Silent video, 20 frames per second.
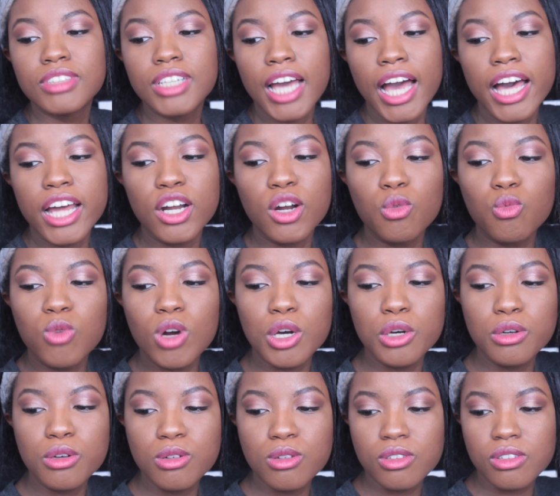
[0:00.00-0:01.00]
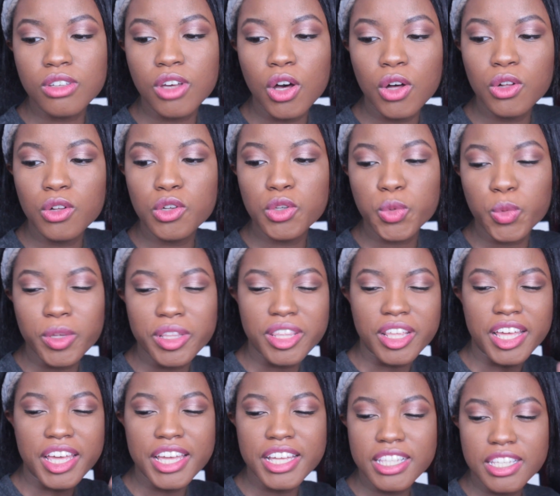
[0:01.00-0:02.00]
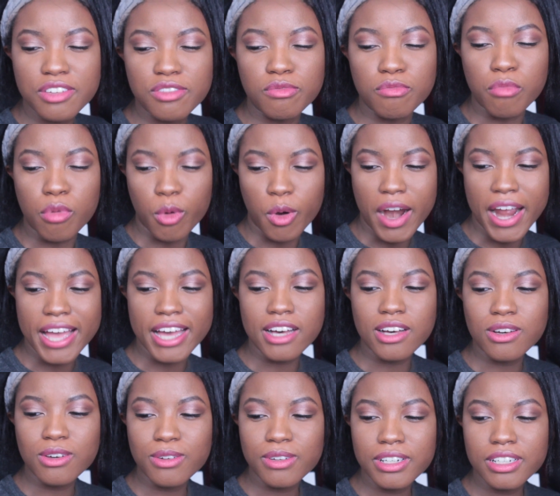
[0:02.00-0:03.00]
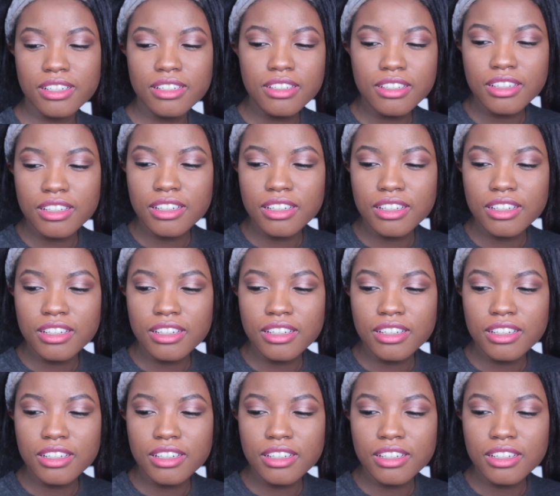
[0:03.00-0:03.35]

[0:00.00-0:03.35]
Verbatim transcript: kind of rose gold with a hint of brown